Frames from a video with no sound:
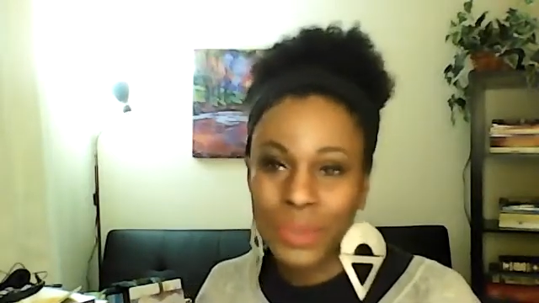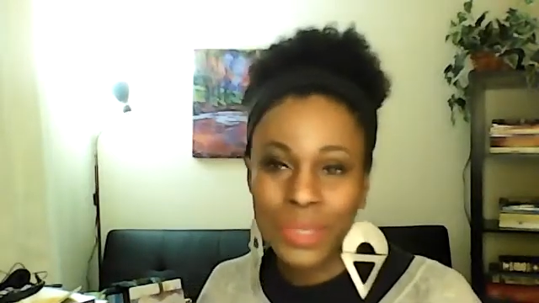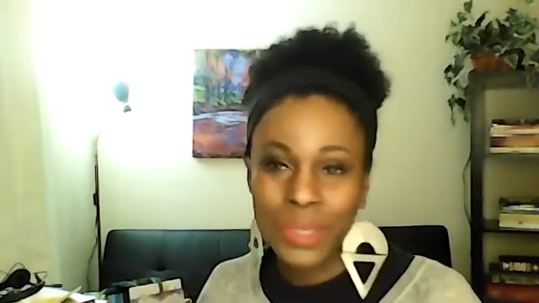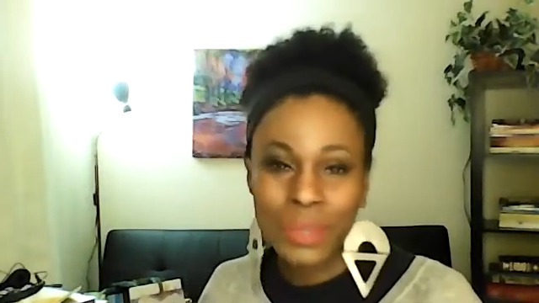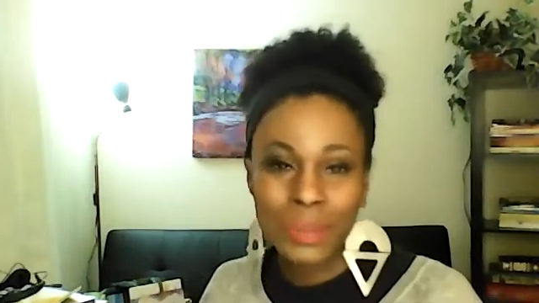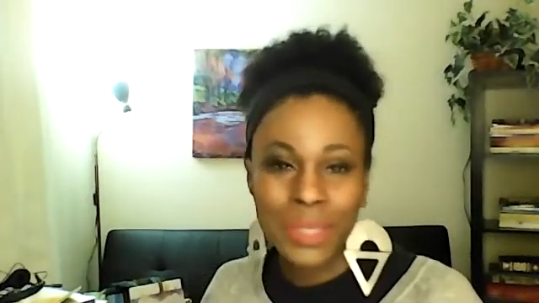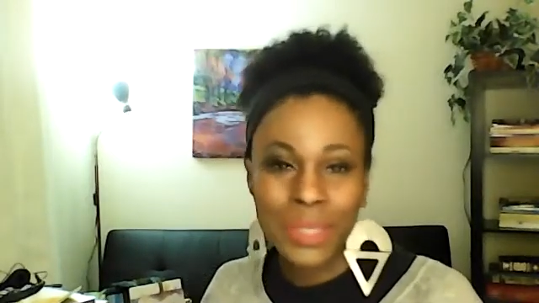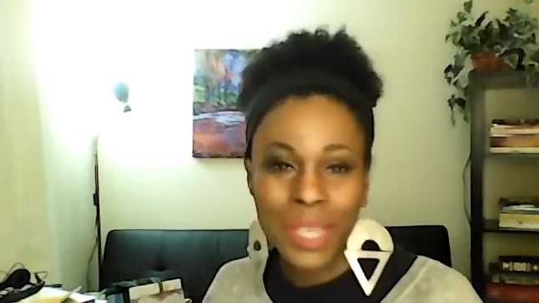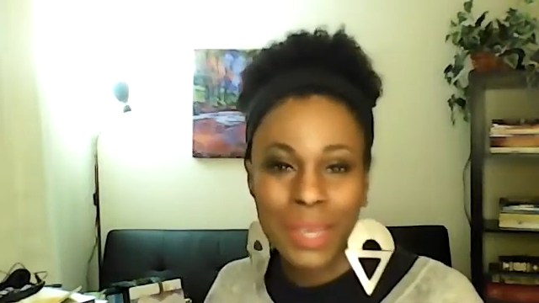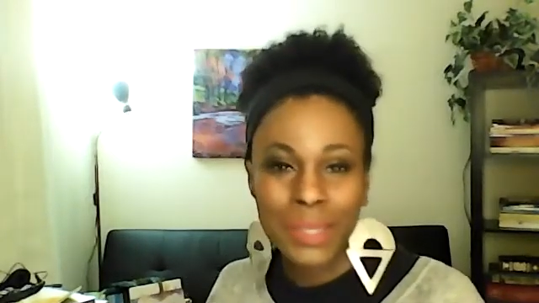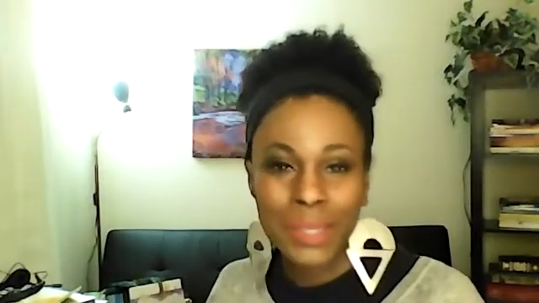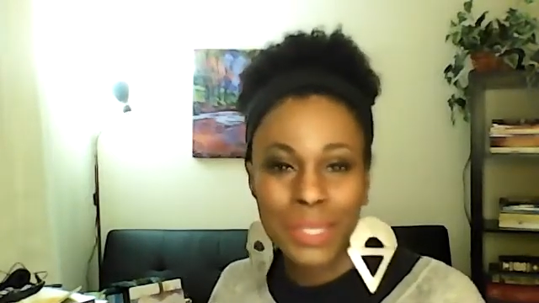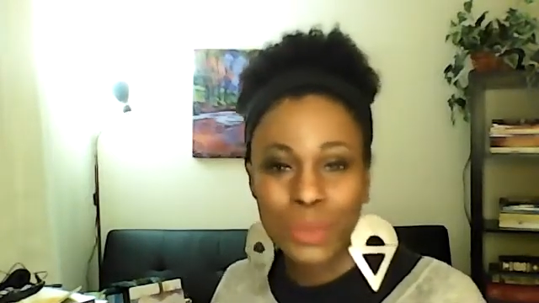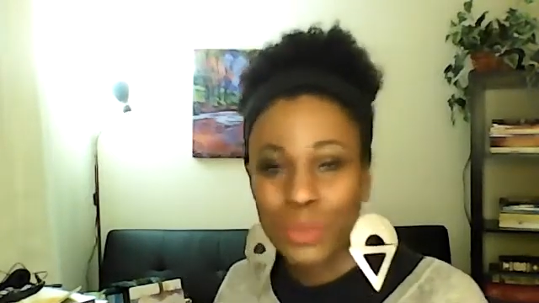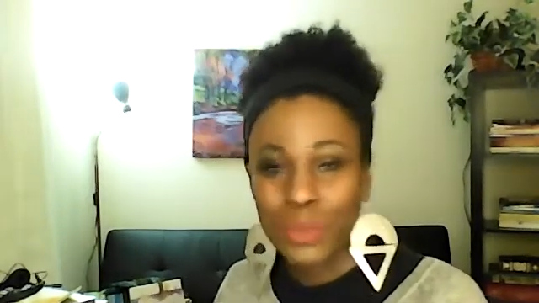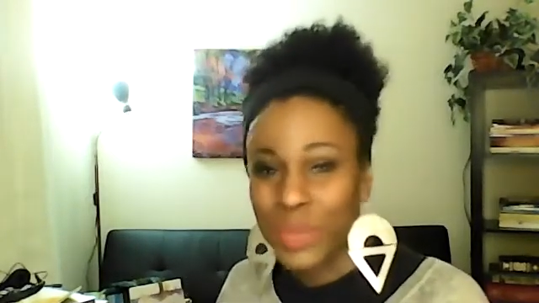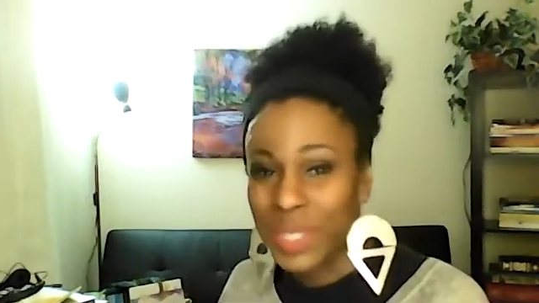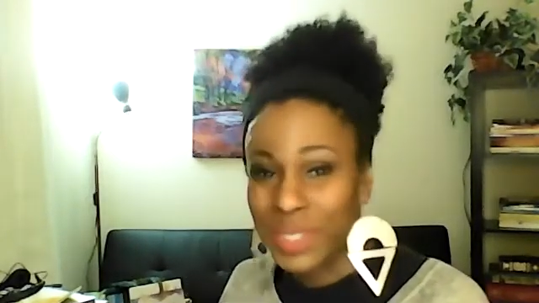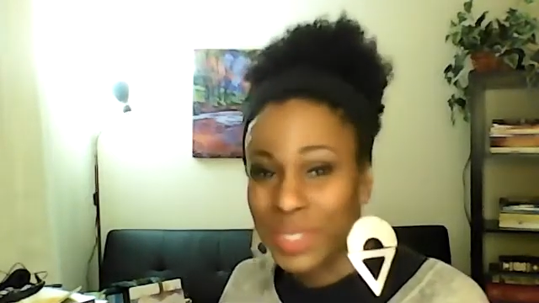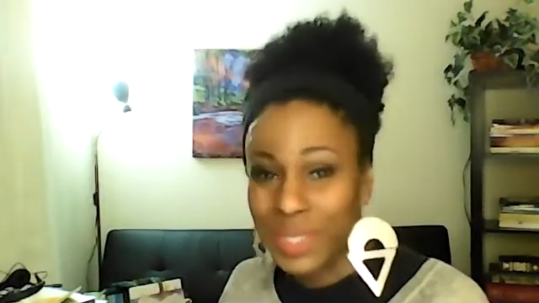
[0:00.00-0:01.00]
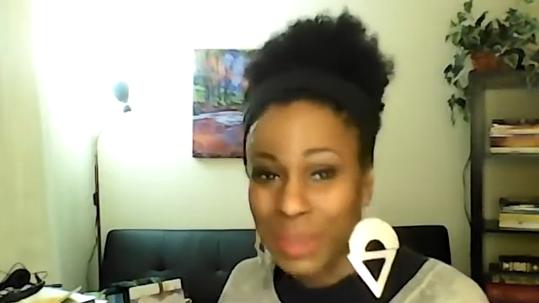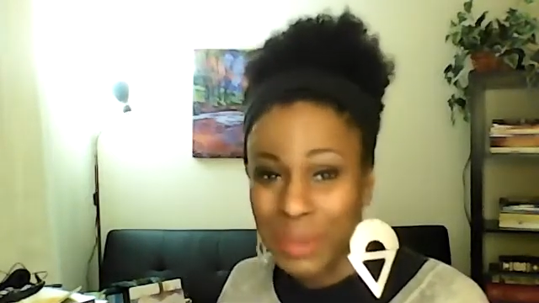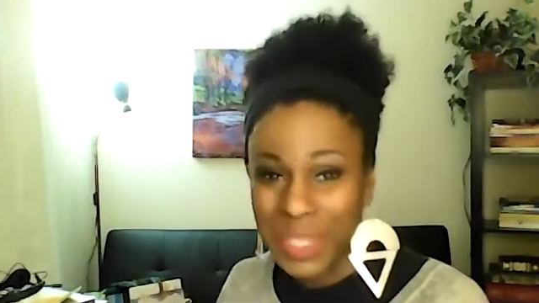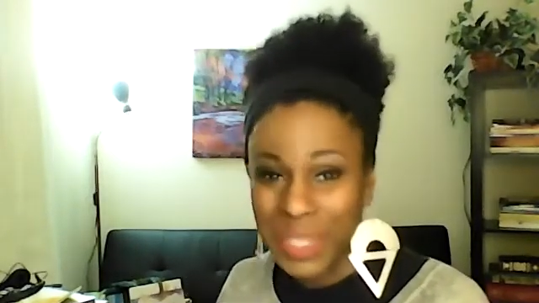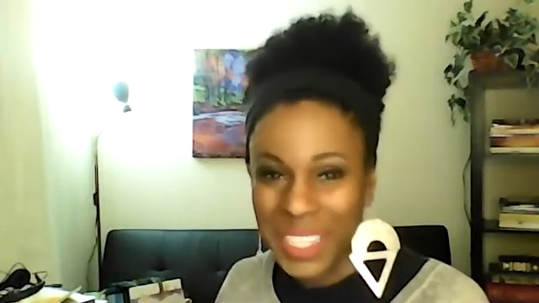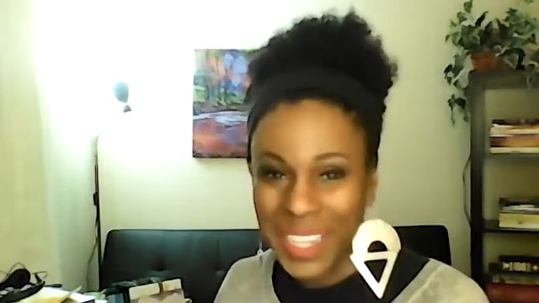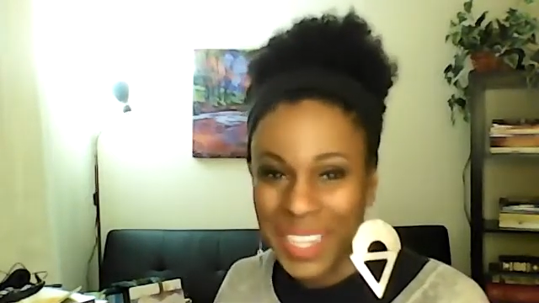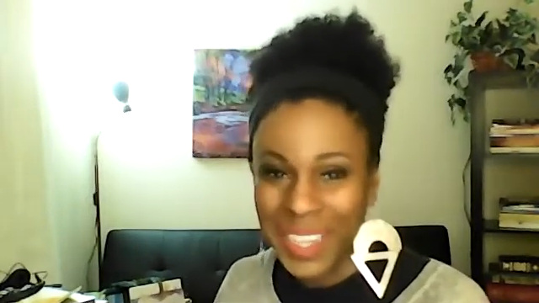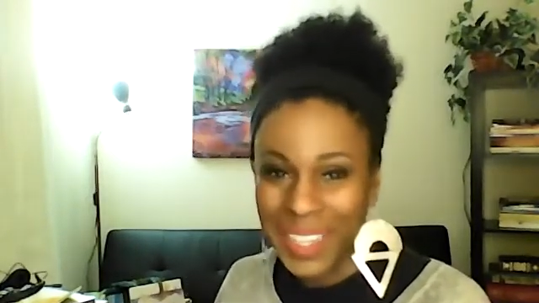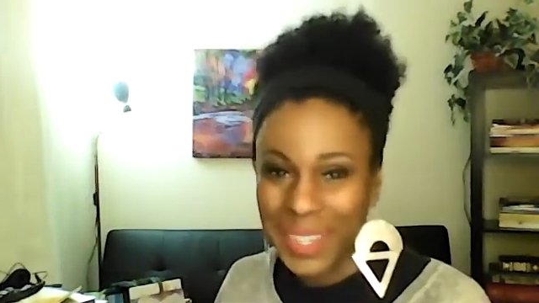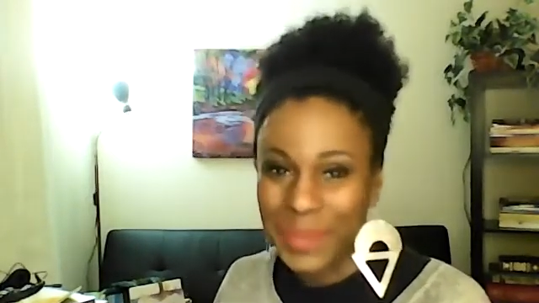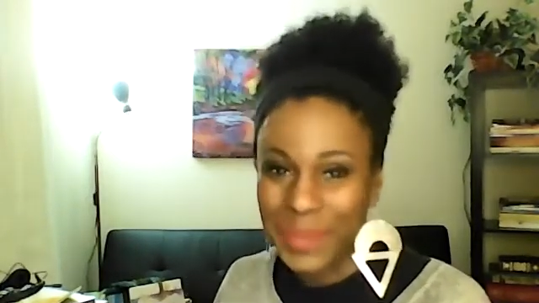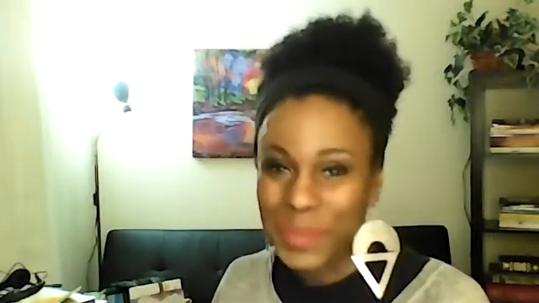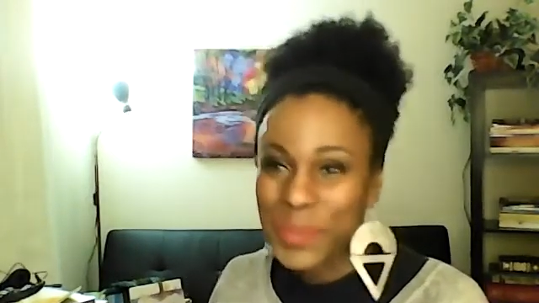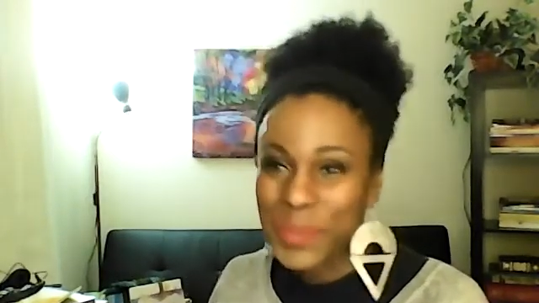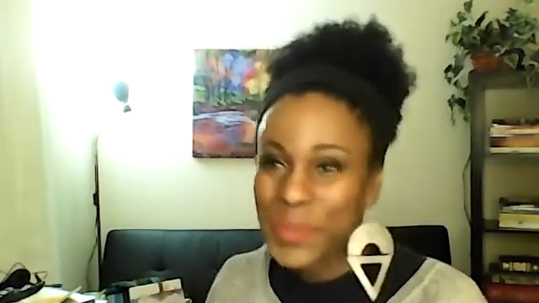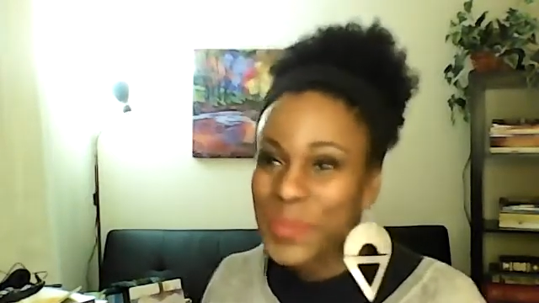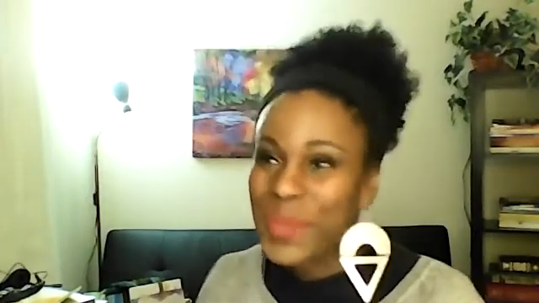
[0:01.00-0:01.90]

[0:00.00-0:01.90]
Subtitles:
sometimes it would be summertime,